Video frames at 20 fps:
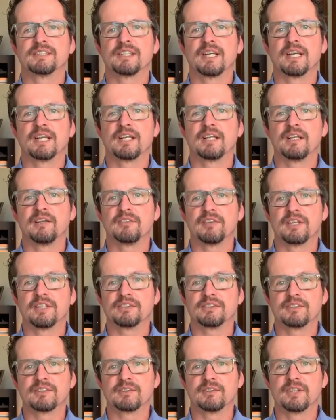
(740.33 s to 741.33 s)
and I love
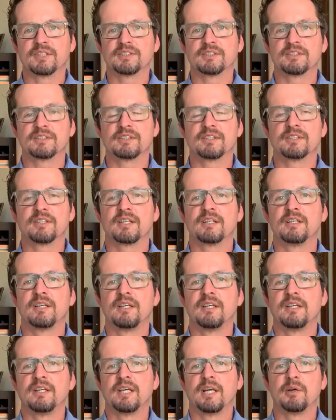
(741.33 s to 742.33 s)
answering the questions and
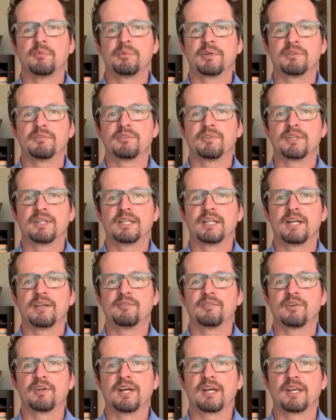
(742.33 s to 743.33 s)
helping everyone in
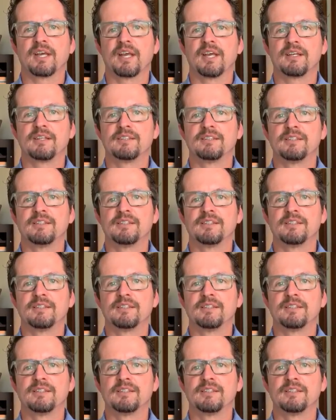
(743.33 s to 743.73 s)
every way I can.